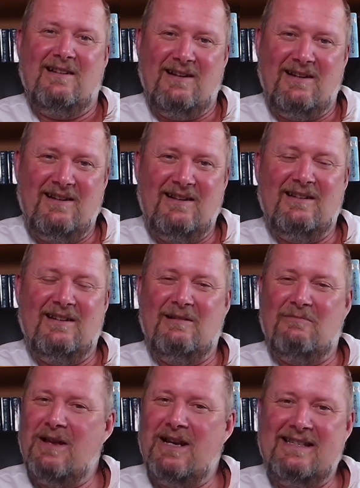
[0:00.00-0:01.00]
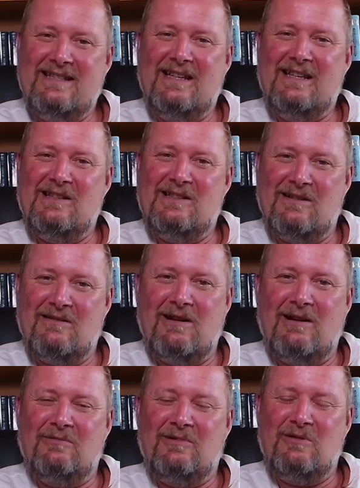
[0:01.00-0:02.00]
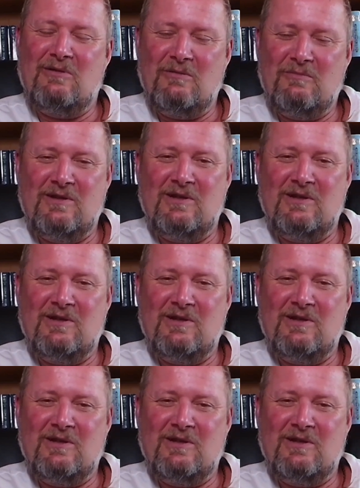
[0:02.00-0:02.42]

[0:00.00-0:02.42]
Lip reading: in many cities around Europe.